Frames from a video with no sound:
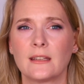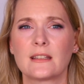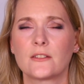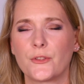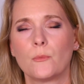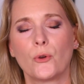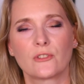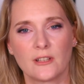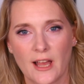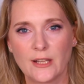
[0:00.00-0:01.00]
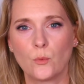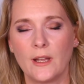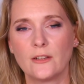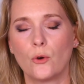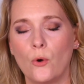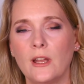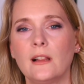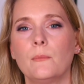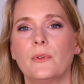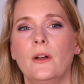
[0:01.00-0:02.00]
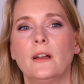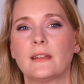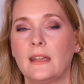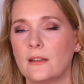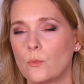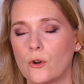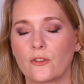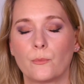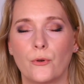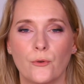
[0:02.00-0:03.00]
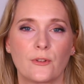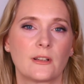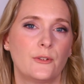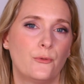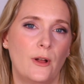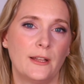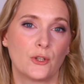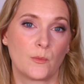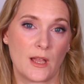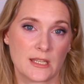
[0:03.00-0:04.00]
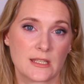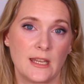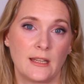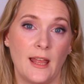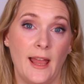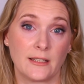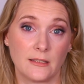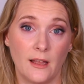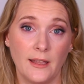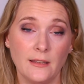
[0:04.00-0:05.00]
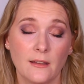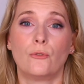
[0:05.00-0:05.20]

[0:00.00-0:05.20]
It's not the most lightweight oil, but it works perfectly fine on my skin at night.